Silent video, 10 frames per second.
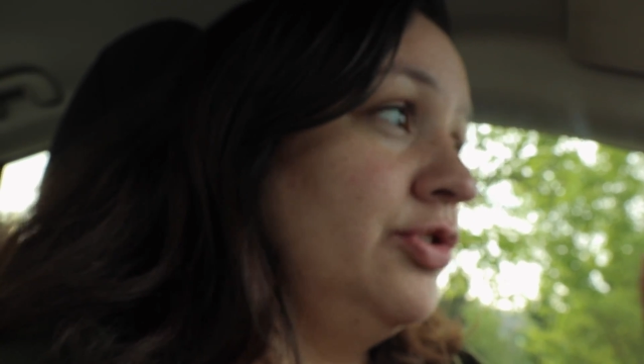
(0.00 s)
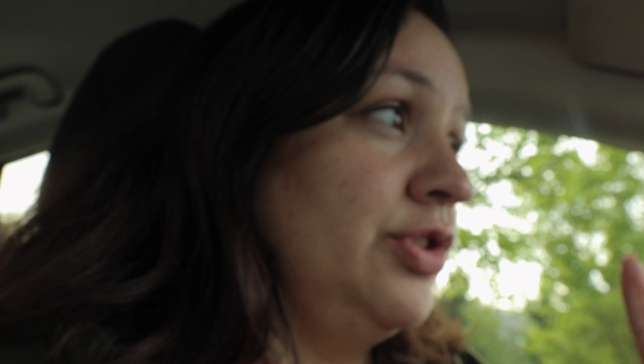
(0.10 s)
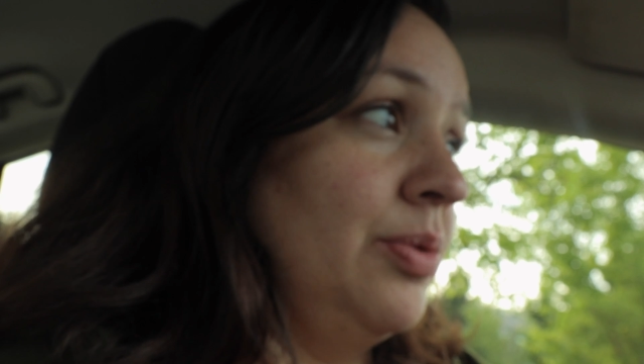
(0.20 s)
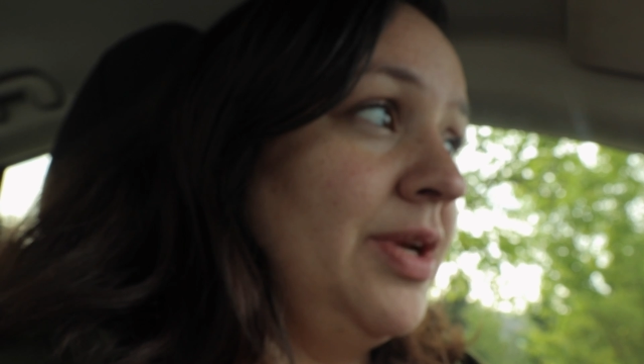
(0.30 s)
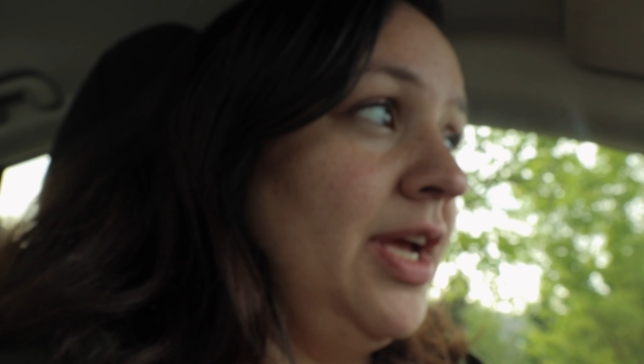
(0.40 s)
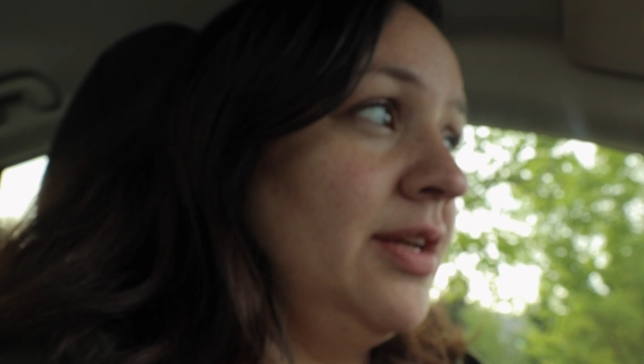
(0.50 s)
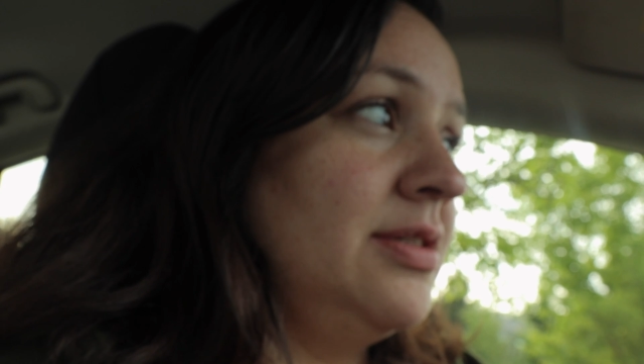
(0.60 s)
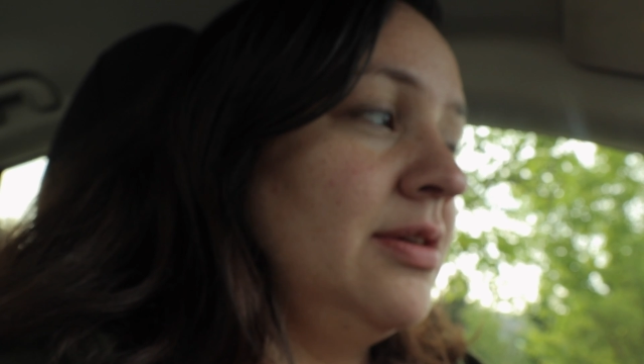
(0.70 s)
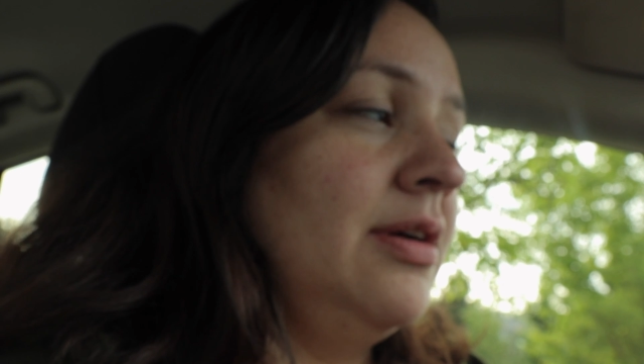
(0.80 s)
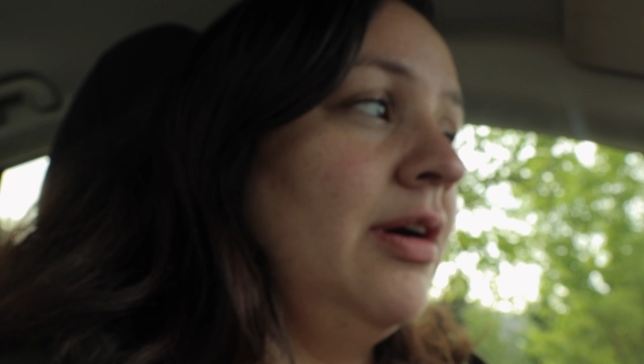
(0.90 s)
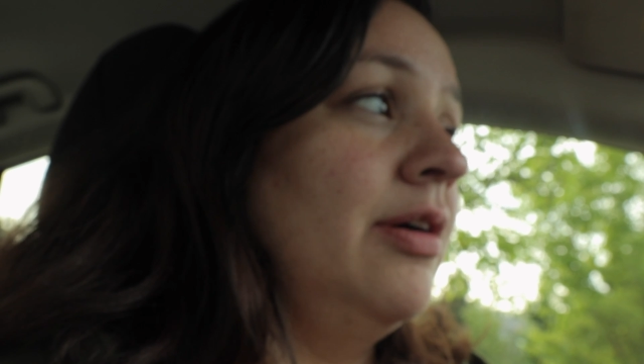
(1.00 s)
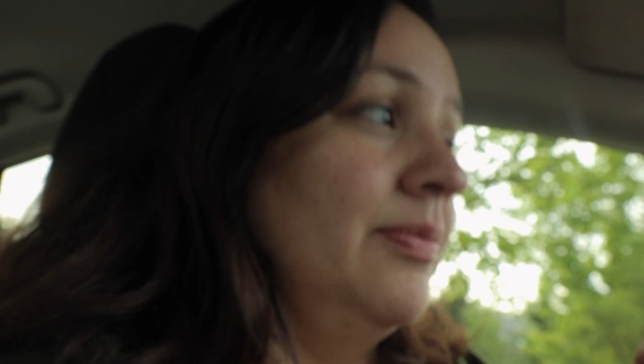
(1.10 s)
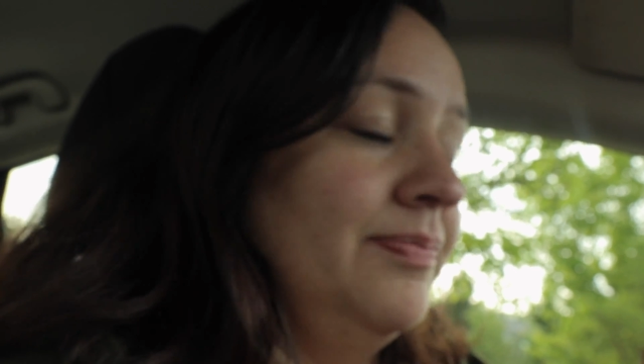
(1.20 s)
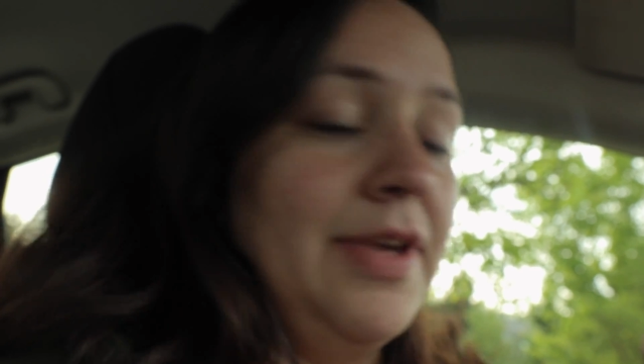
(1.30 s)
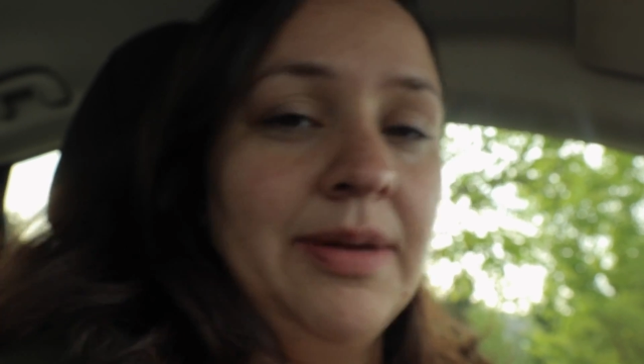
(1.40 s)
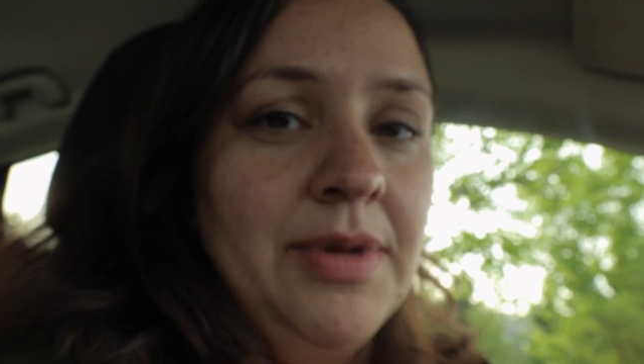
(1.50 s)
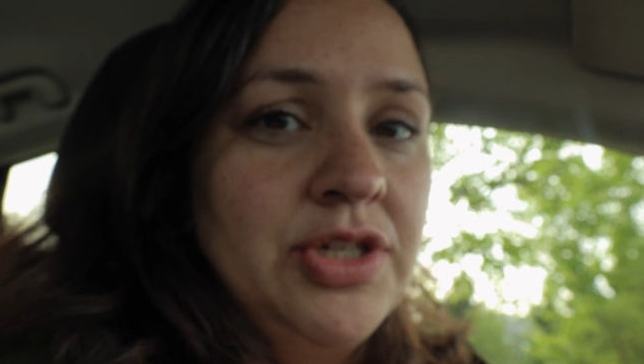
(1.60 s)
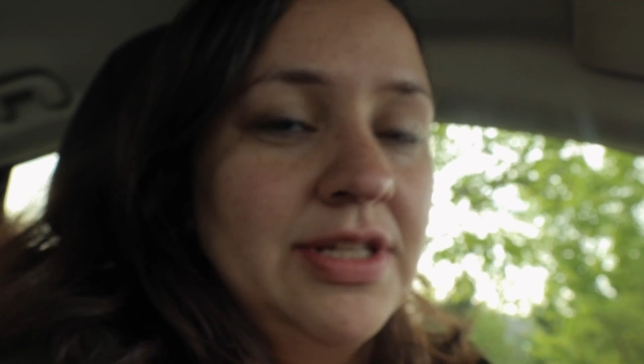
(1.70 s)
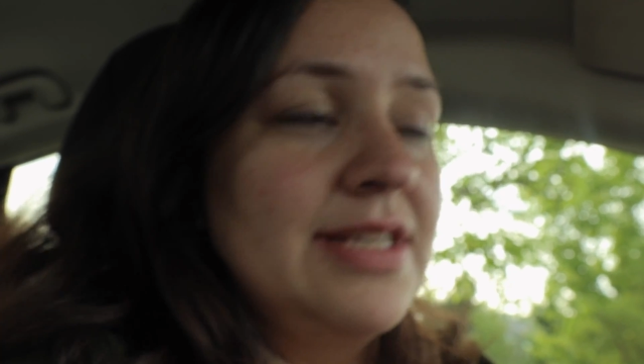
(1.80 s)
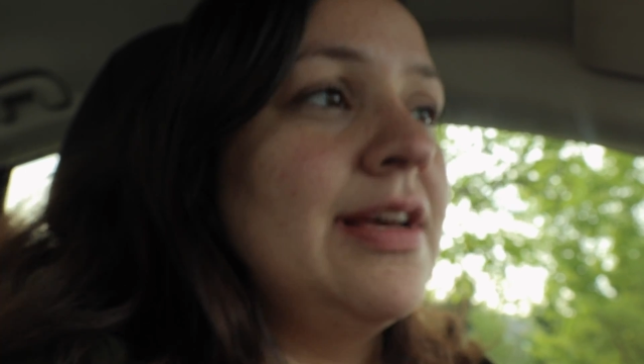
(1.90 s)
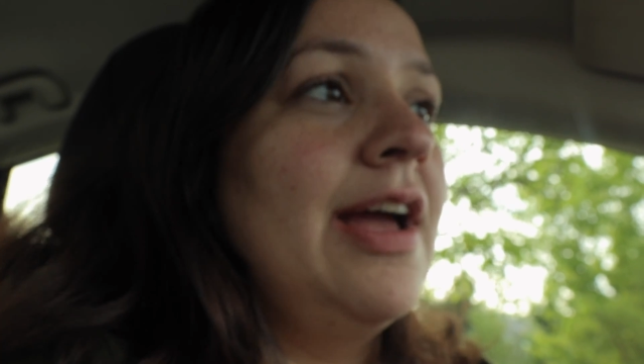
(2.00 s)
donate. Oh, I didn't mention this.